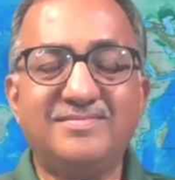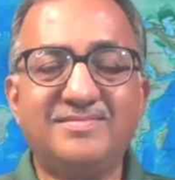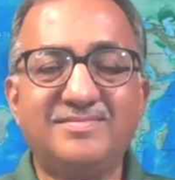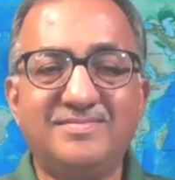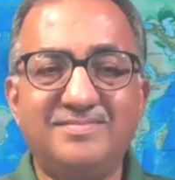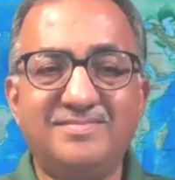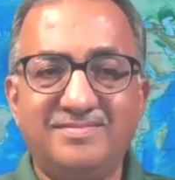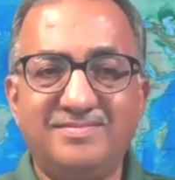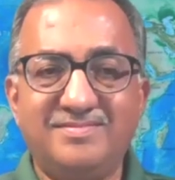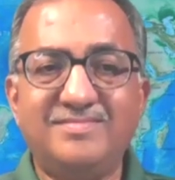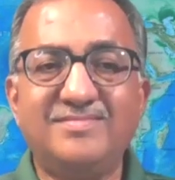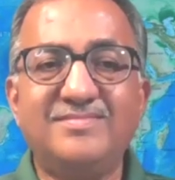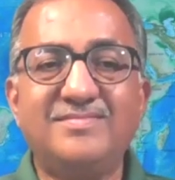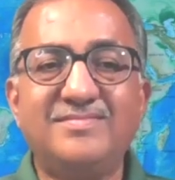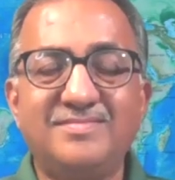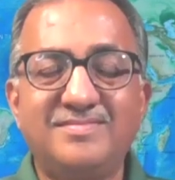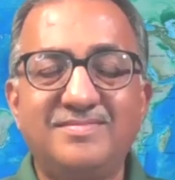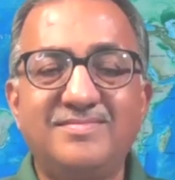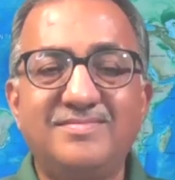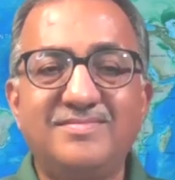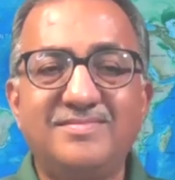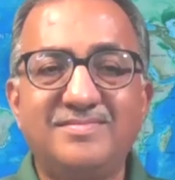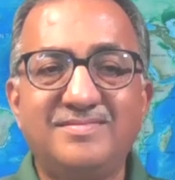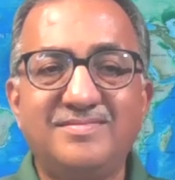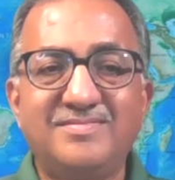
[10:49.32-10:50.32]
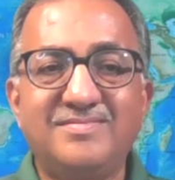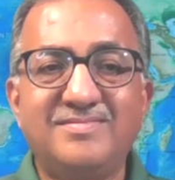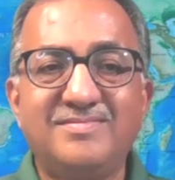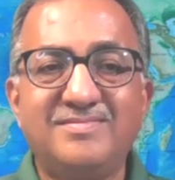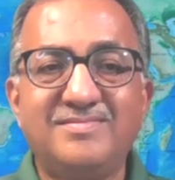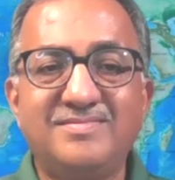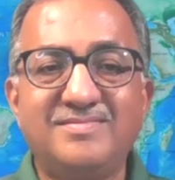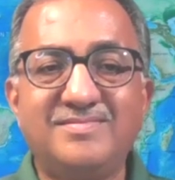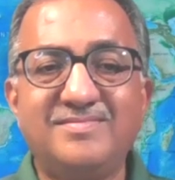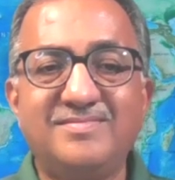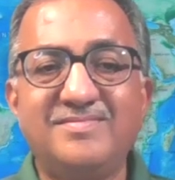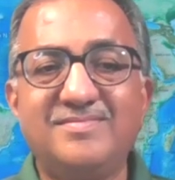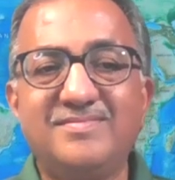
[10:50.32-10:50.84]

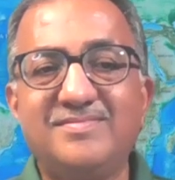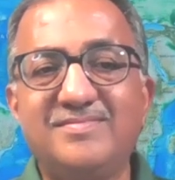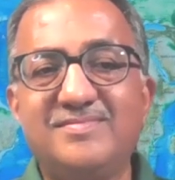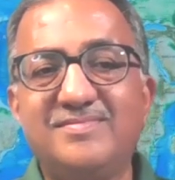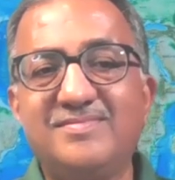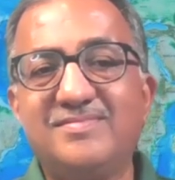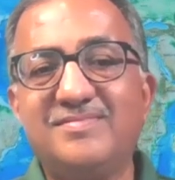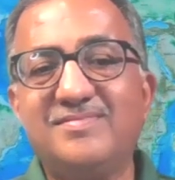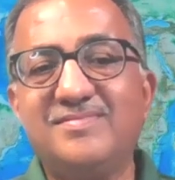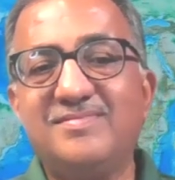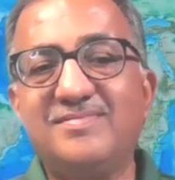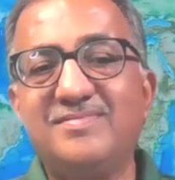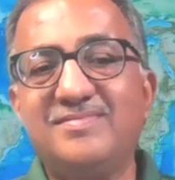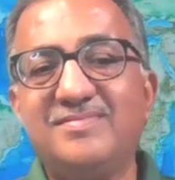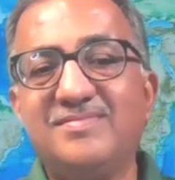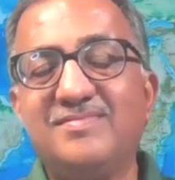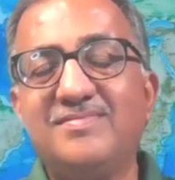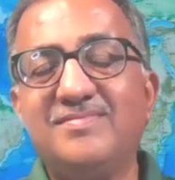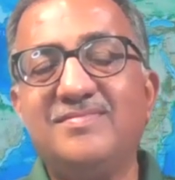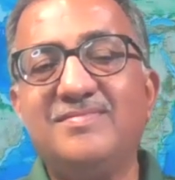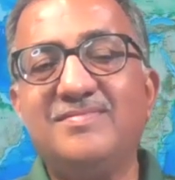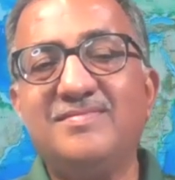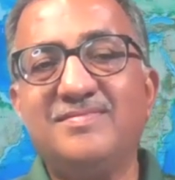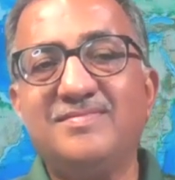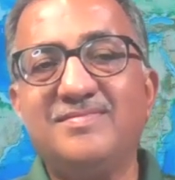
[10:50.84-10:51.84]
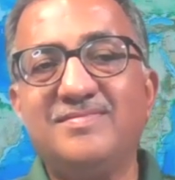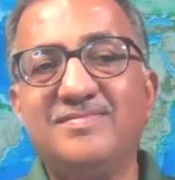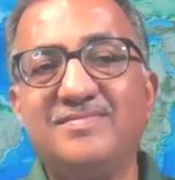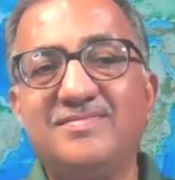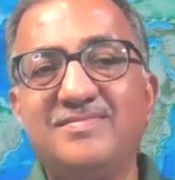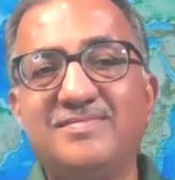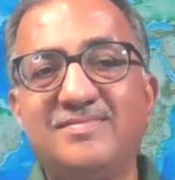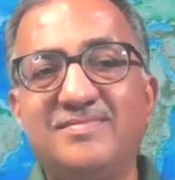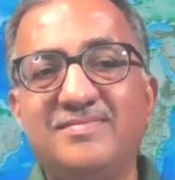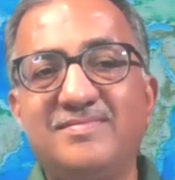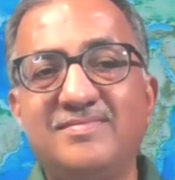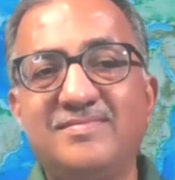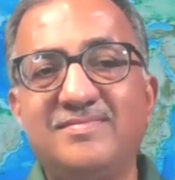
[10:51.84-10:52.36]

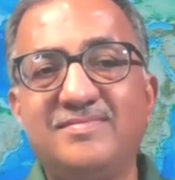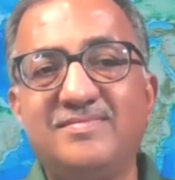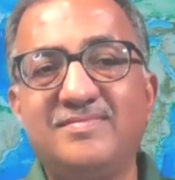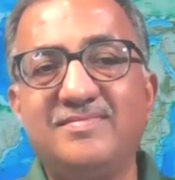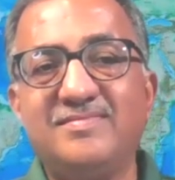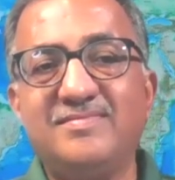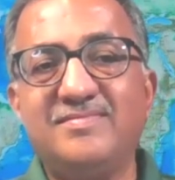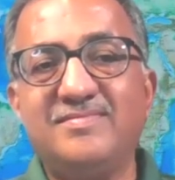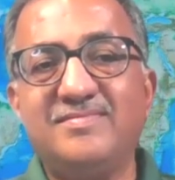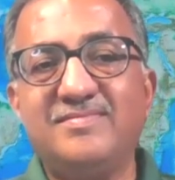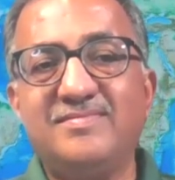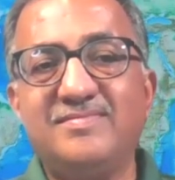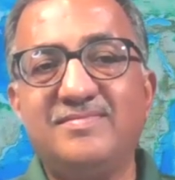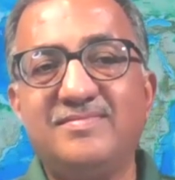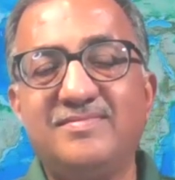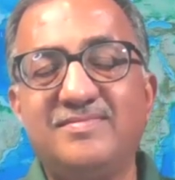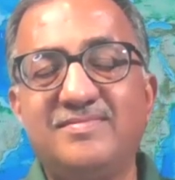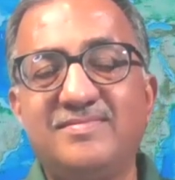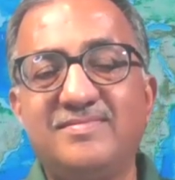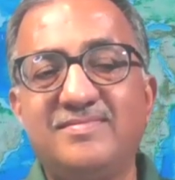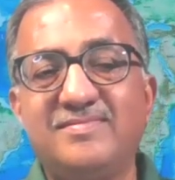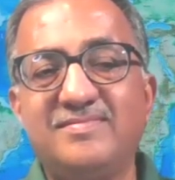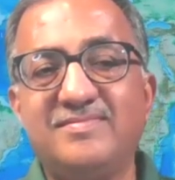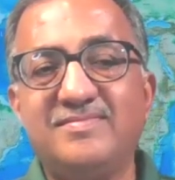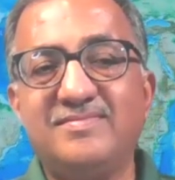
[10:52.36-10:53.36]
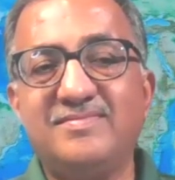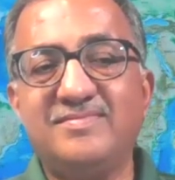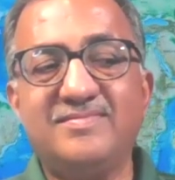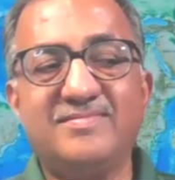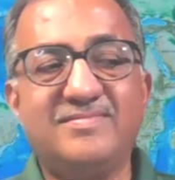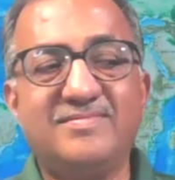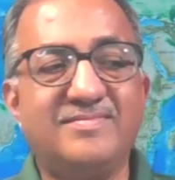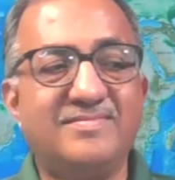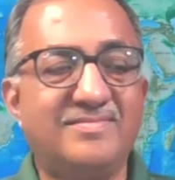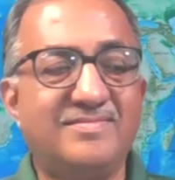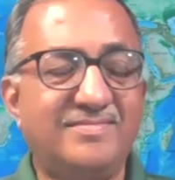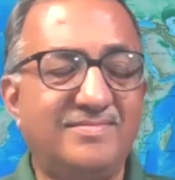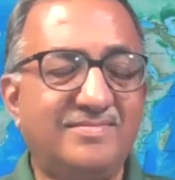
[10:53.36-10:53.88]

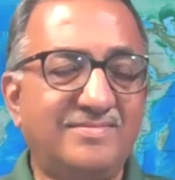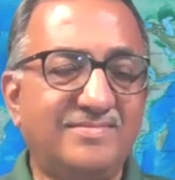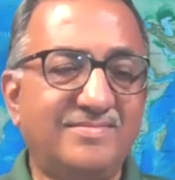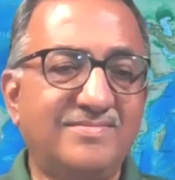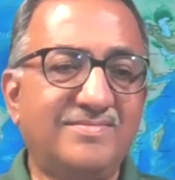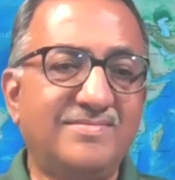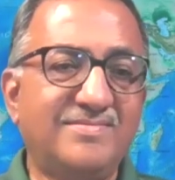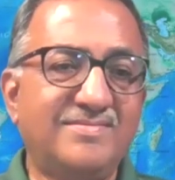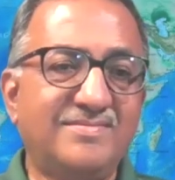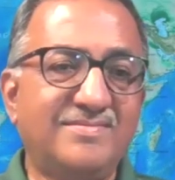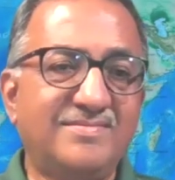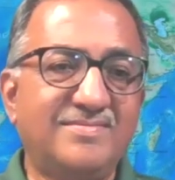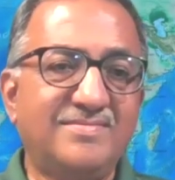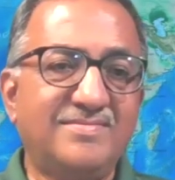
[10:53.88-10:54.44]
The person shown says nothing.